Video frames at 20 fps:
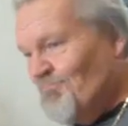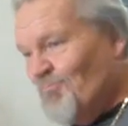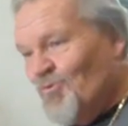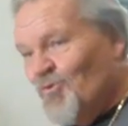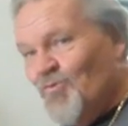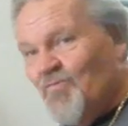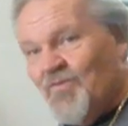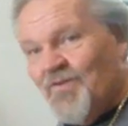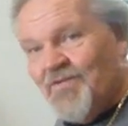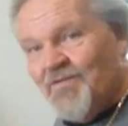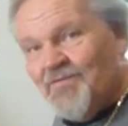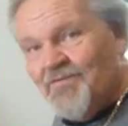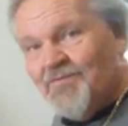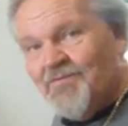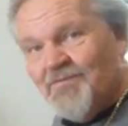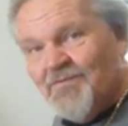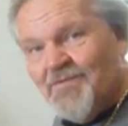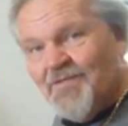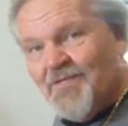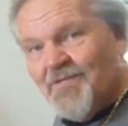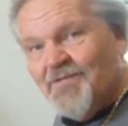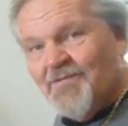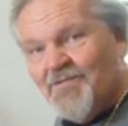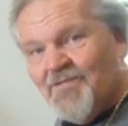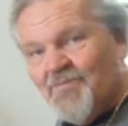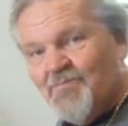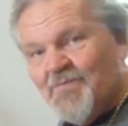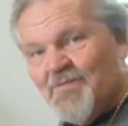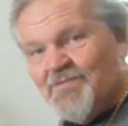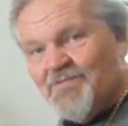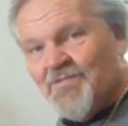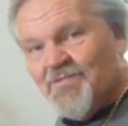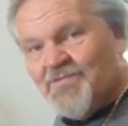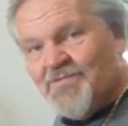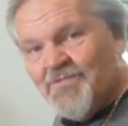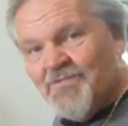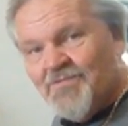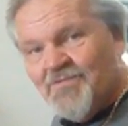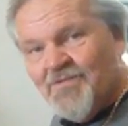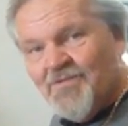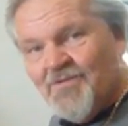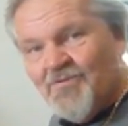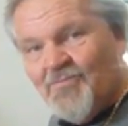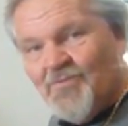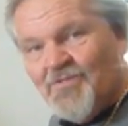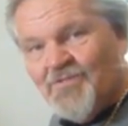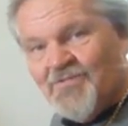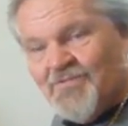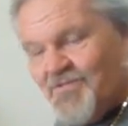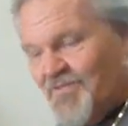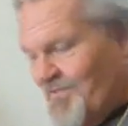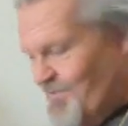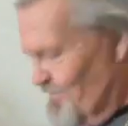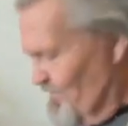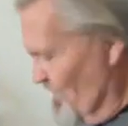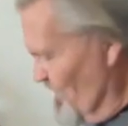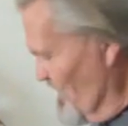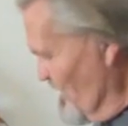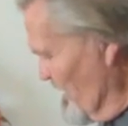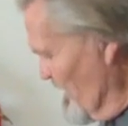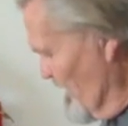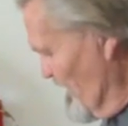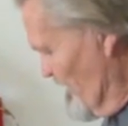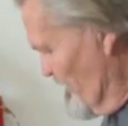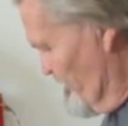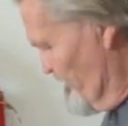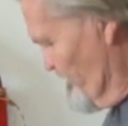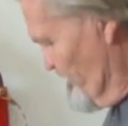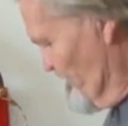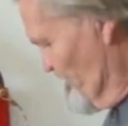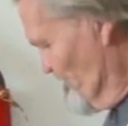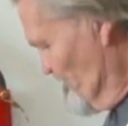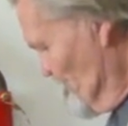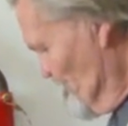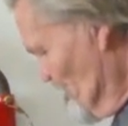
move it into the positions that it would see in real life.